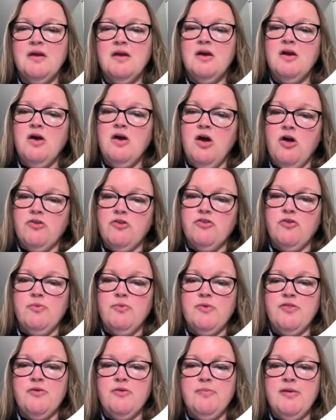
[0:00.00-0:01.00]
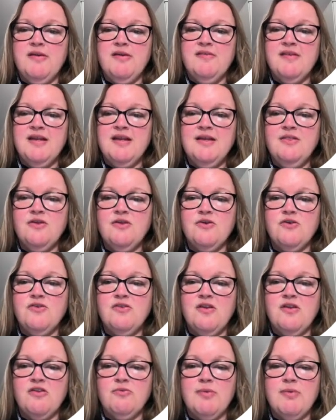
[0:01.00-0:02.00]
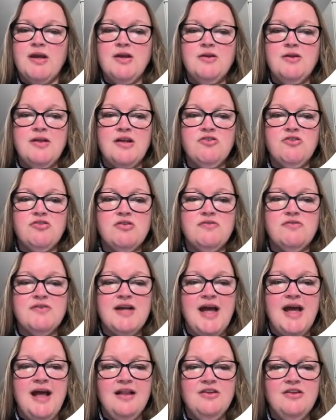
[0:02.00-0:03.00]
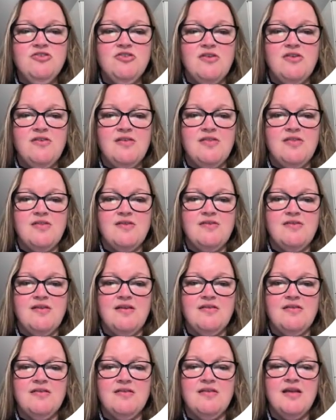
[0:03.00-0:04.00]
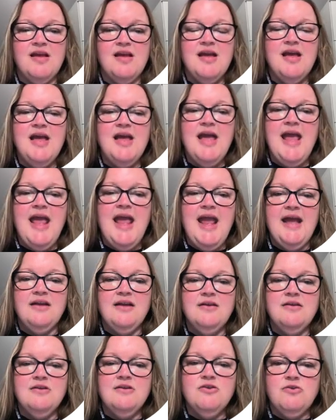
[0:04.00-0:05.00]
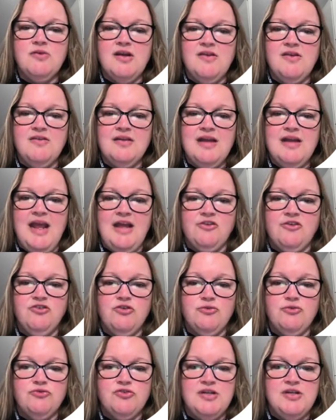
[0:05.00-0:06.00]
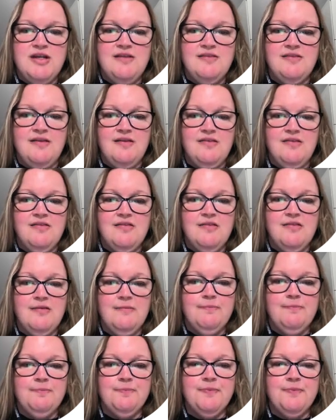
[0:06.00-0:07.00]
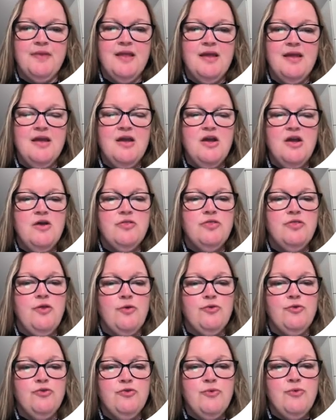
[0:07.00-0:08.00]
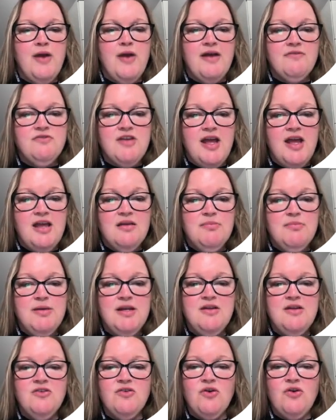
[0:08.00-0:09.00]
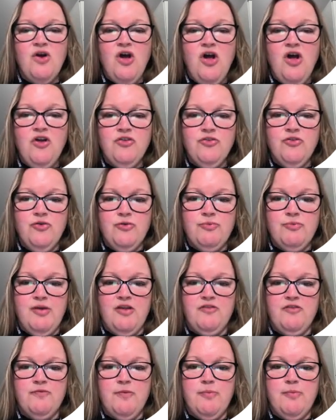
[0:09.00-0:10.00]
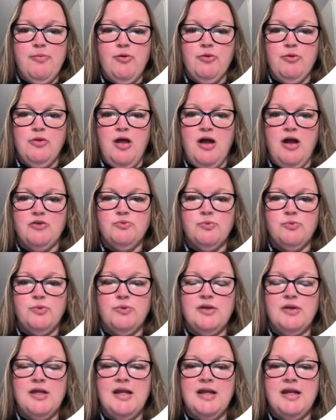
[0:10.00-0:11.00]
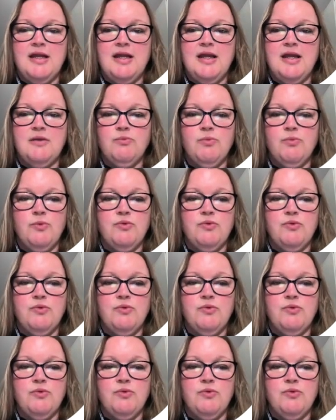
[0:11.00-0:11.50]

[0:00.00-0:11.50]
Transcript: Also with obesity, there is dysregulation of collagen synthesis and a decrease in angiogenesis. Those who have diabetes are also at risk for prolonged wound healing and wound